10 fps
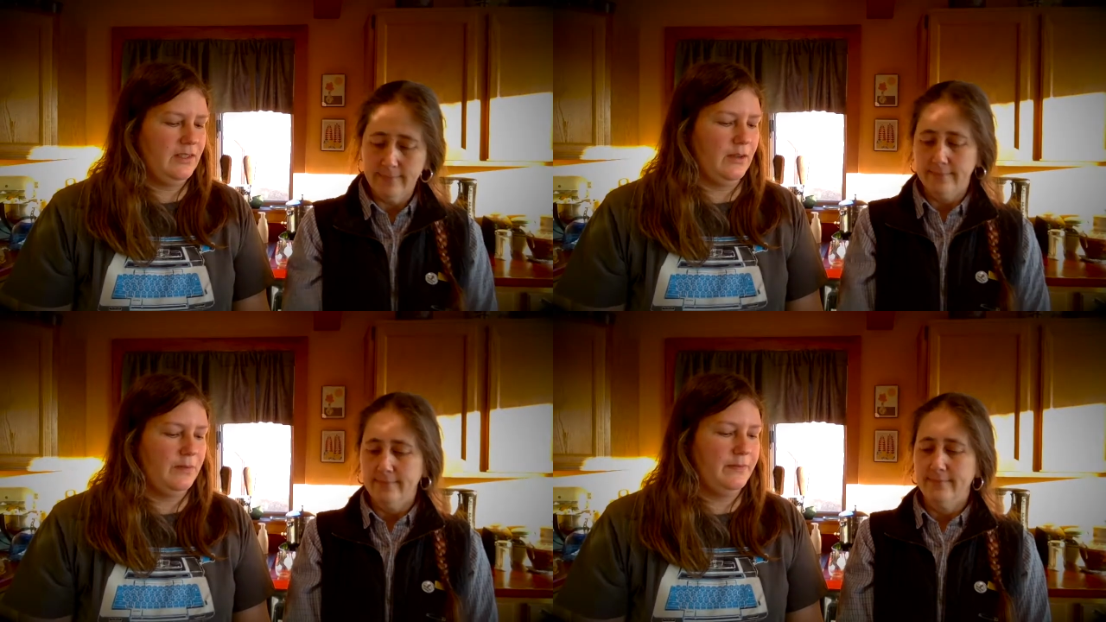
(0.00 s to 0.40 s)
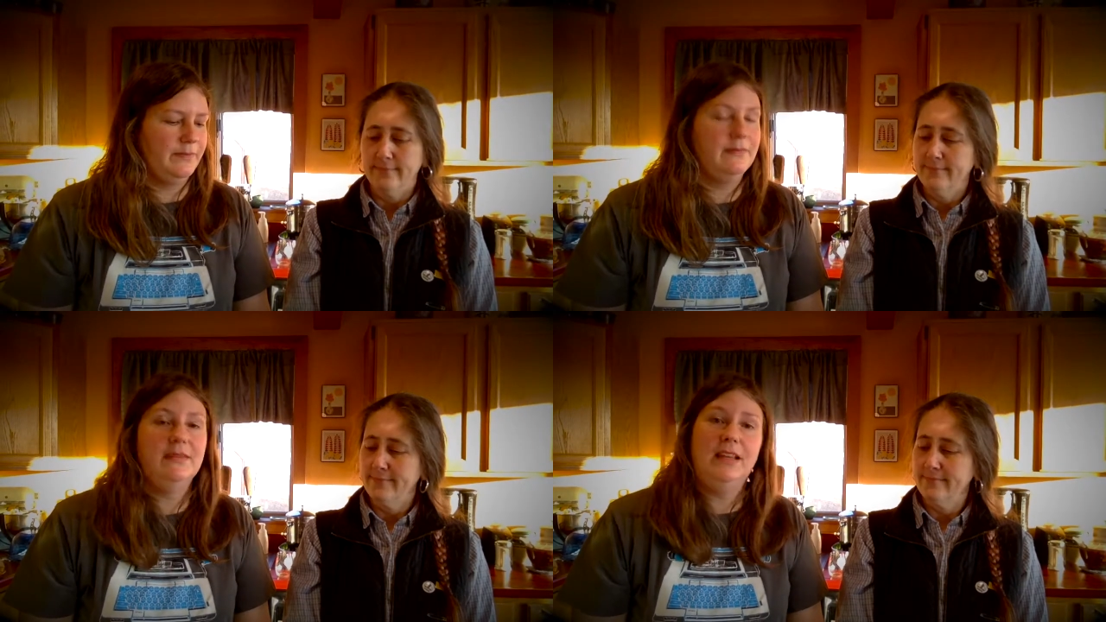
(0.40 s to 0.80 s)
Speaker 1: So,
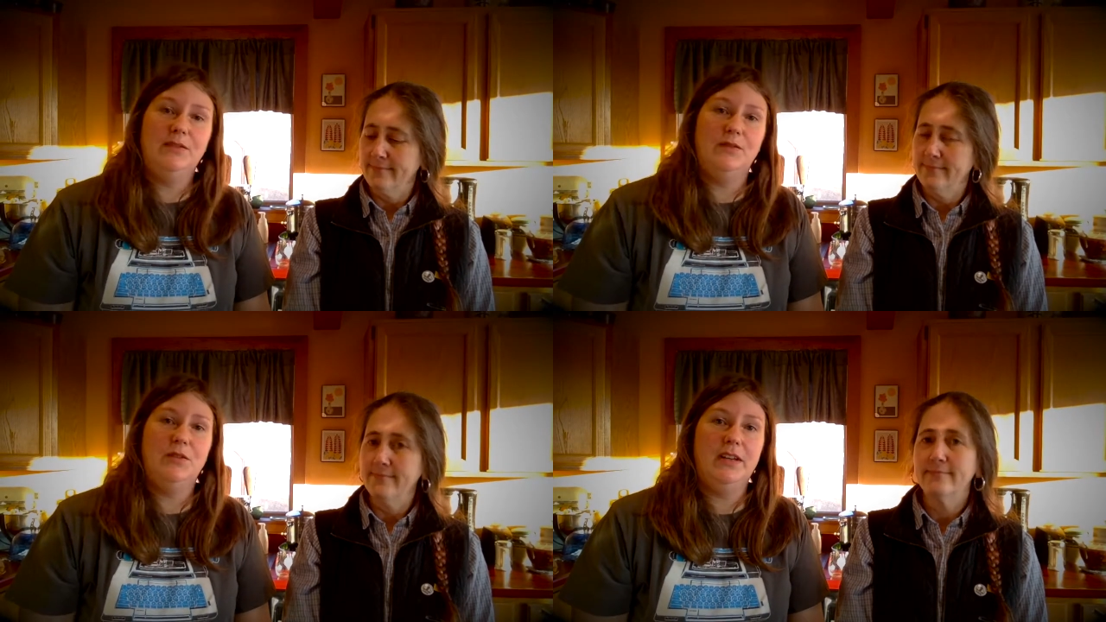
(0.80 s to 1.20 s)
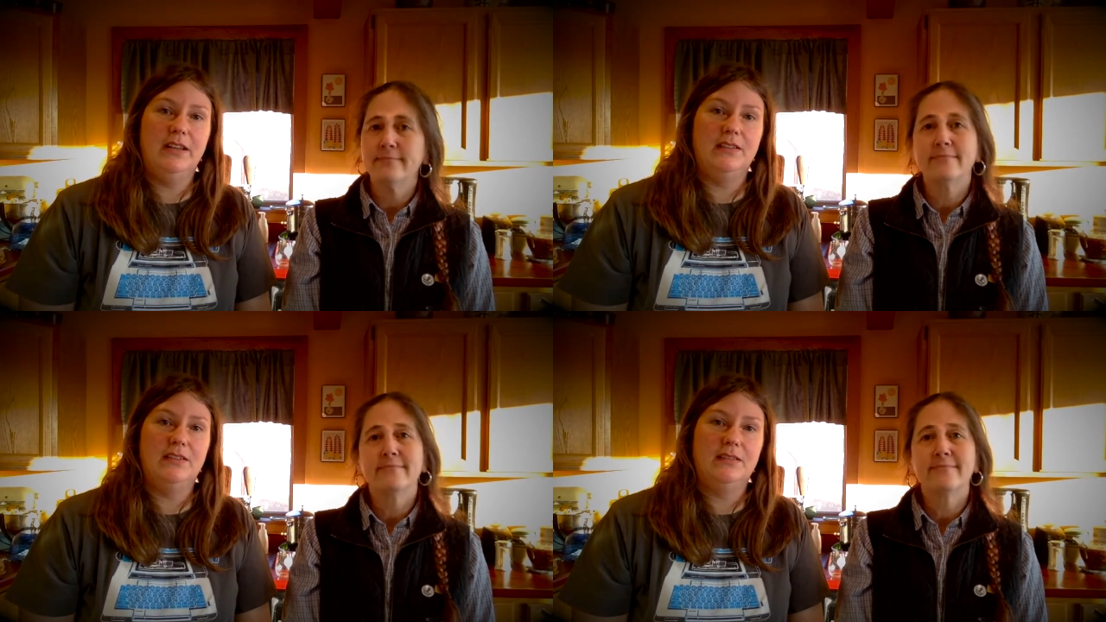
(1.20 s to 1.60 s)
thanks for joining
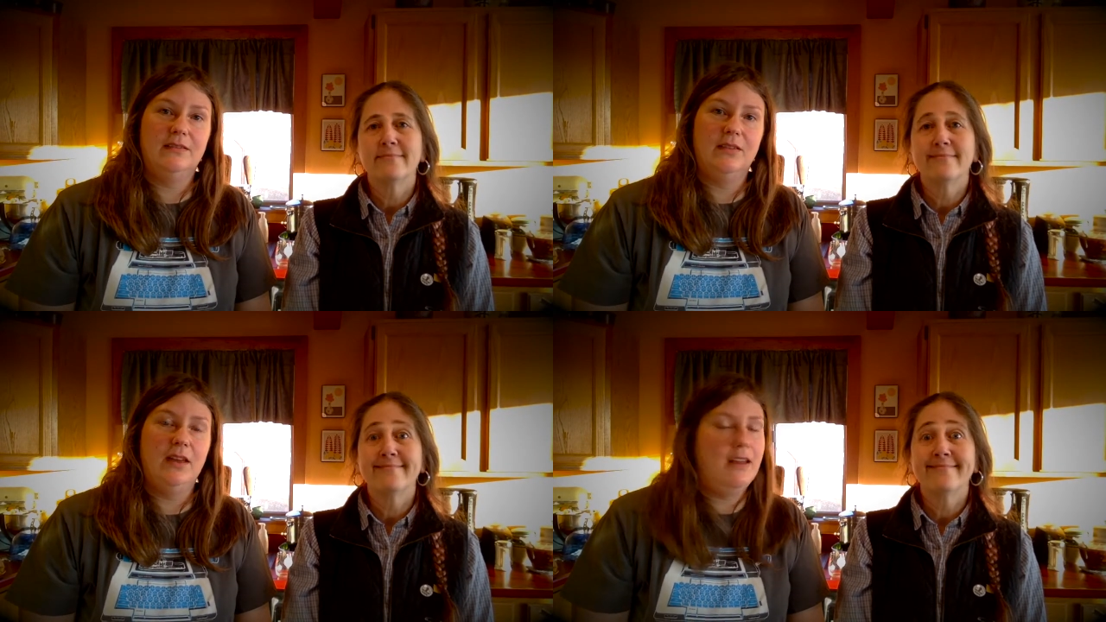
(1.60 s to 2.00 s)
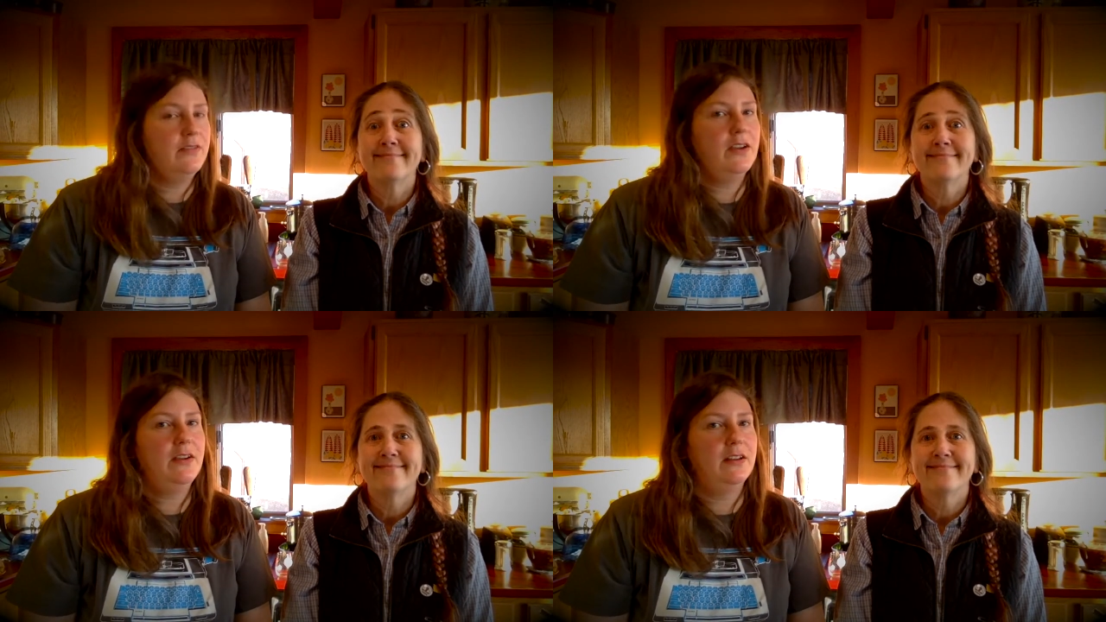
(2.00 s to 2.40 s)
us get
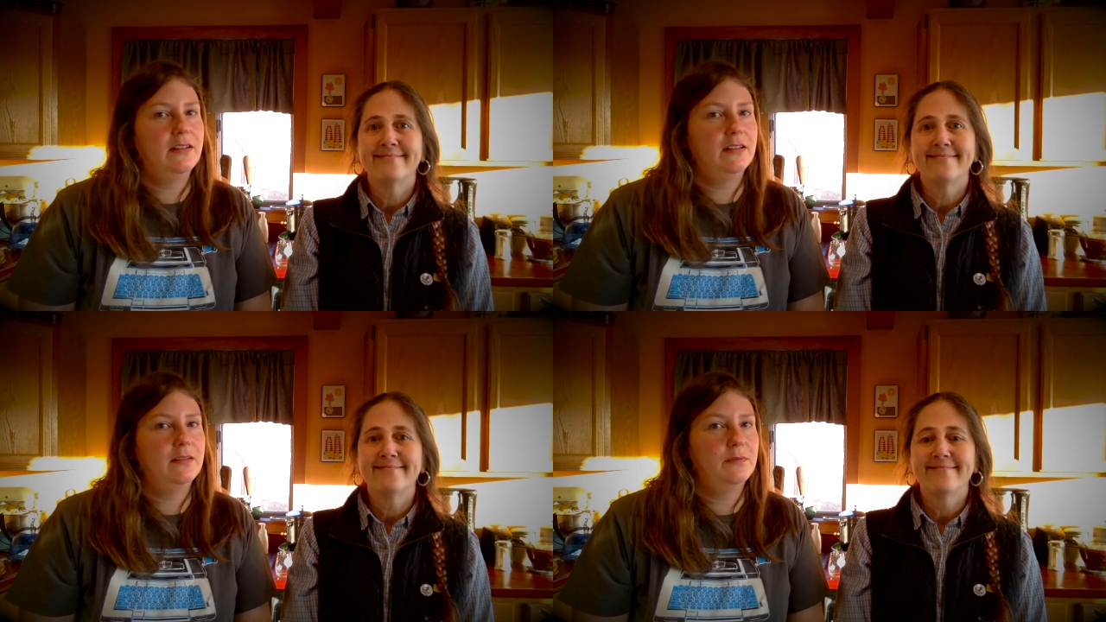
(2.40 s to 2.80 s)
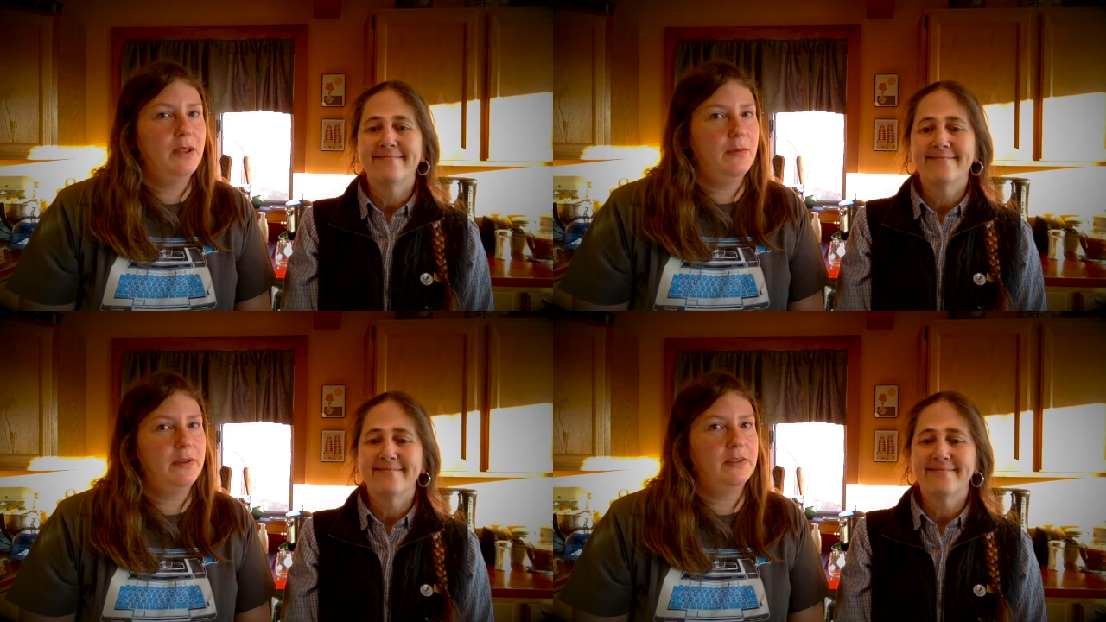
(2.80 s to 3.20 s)
out there and
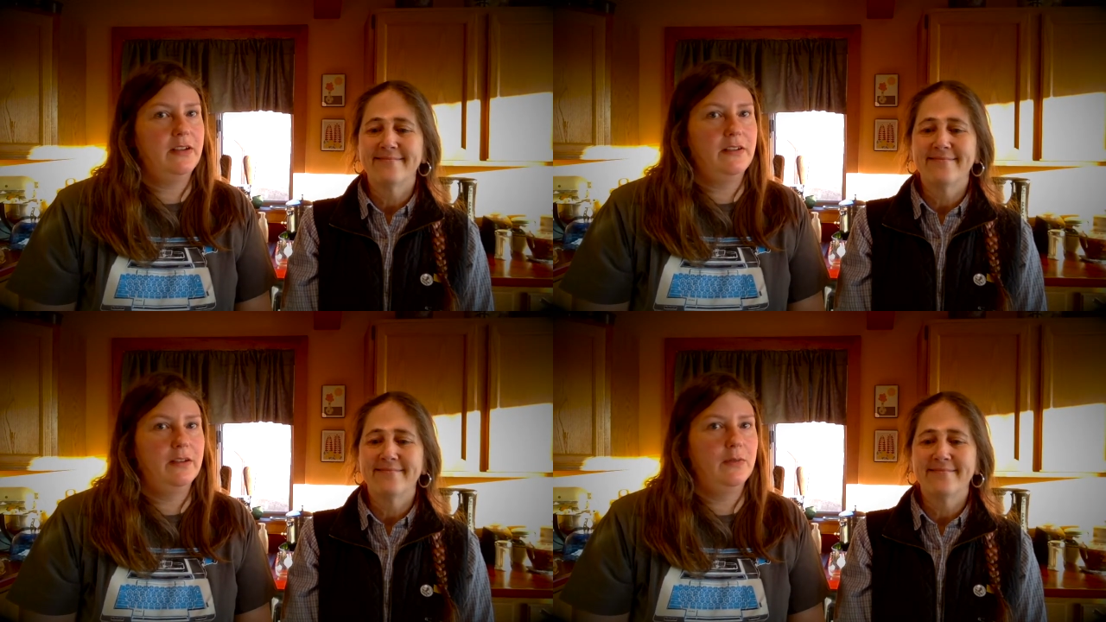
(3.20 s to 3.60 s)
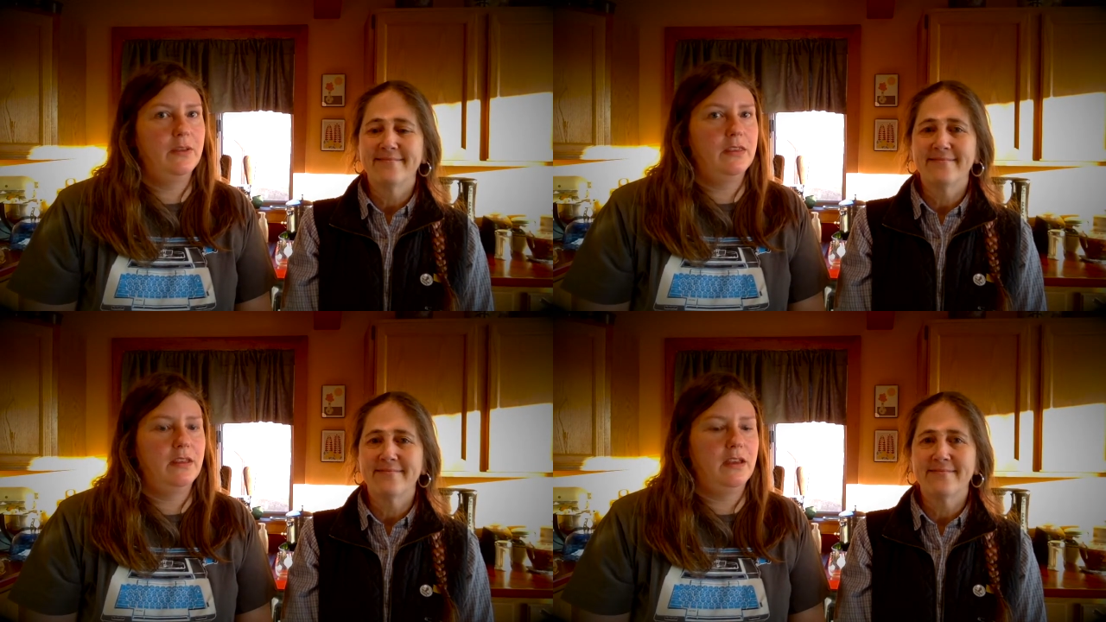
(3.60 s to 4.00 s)
make a mossarium
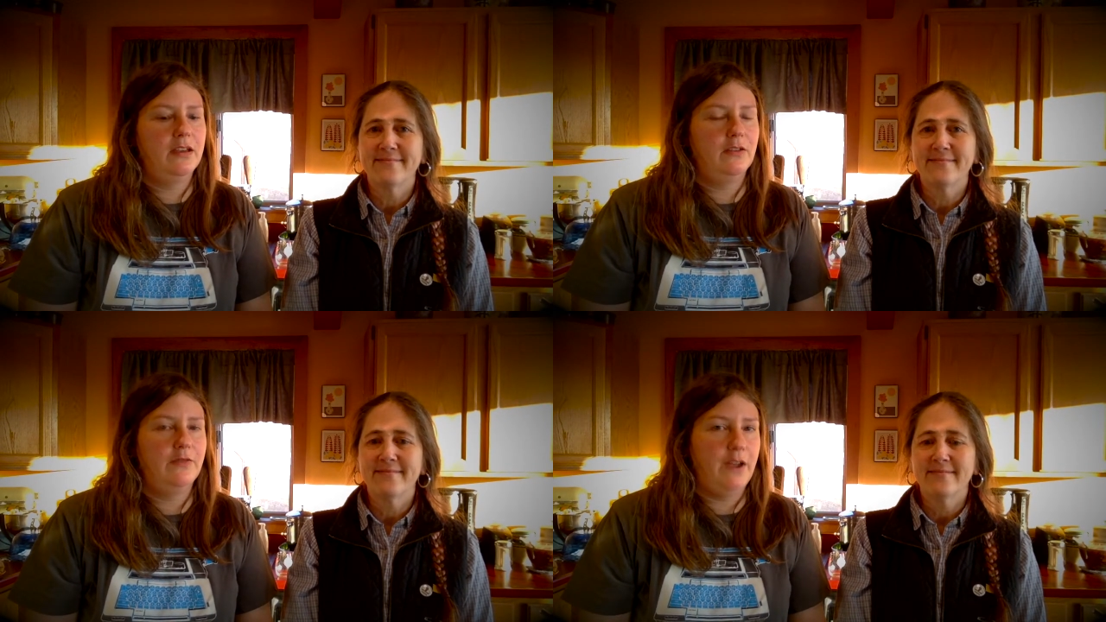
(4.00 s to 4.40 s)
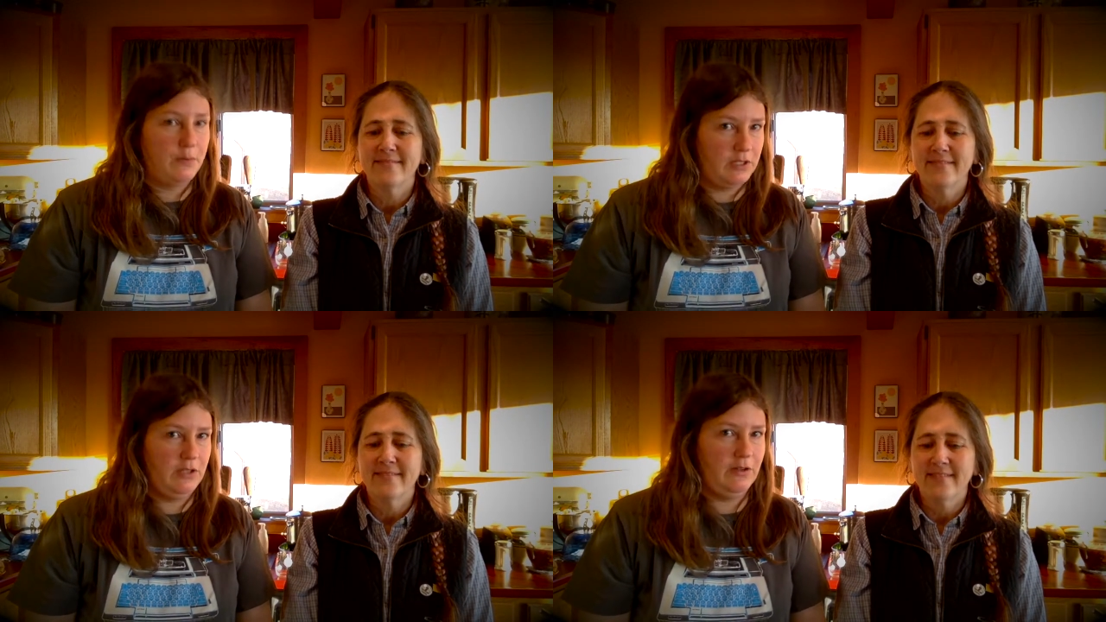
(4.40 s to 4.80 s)
with uh, your found
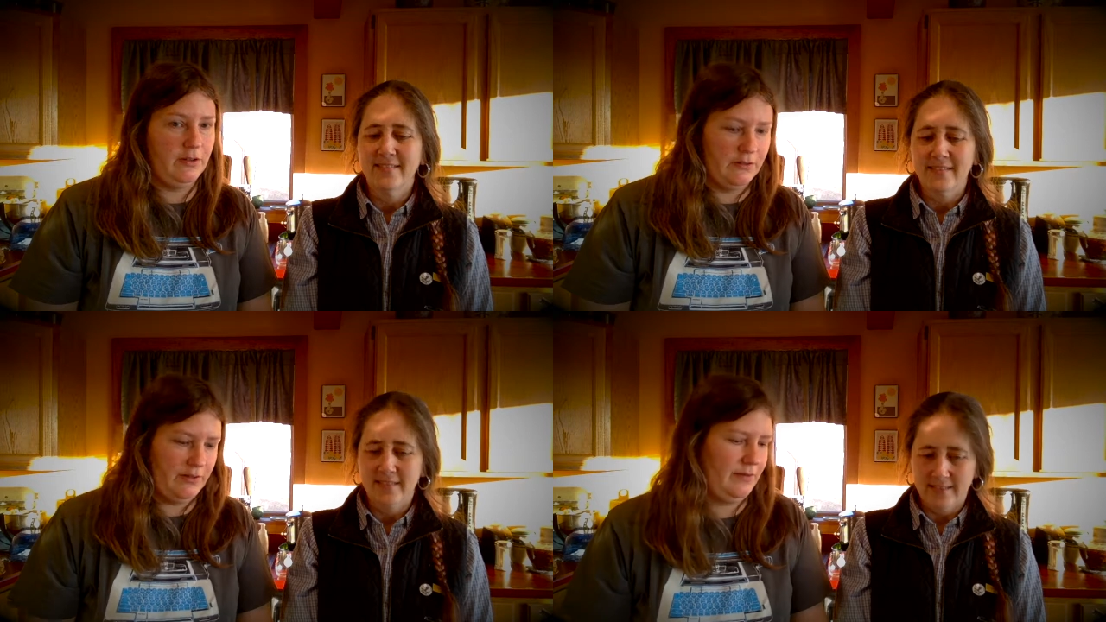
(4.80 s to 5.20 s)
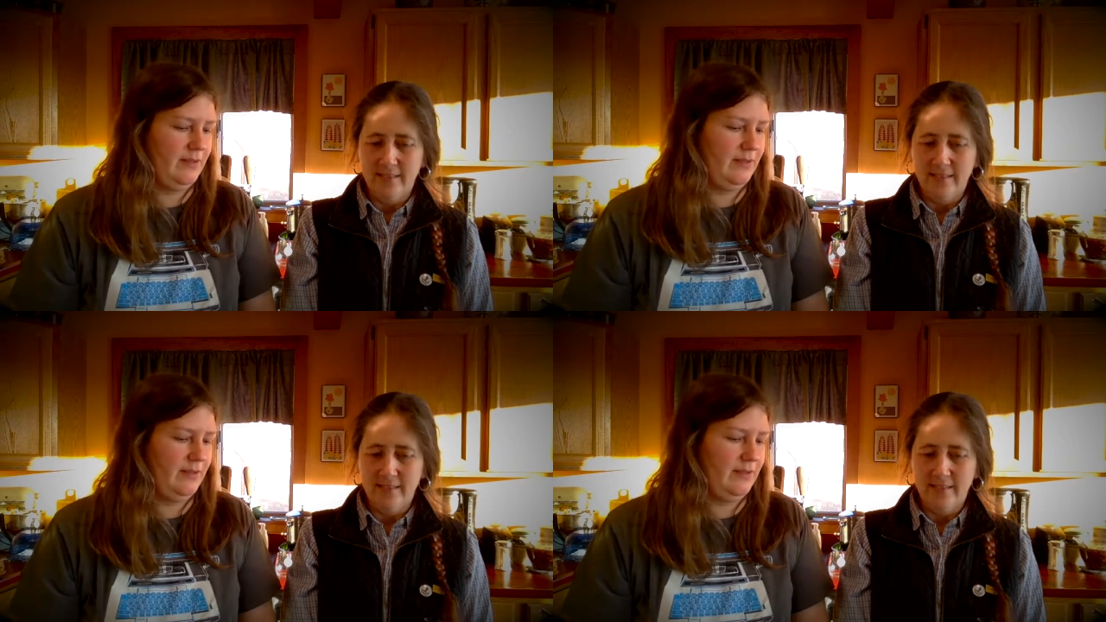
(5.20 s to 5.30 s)
materials.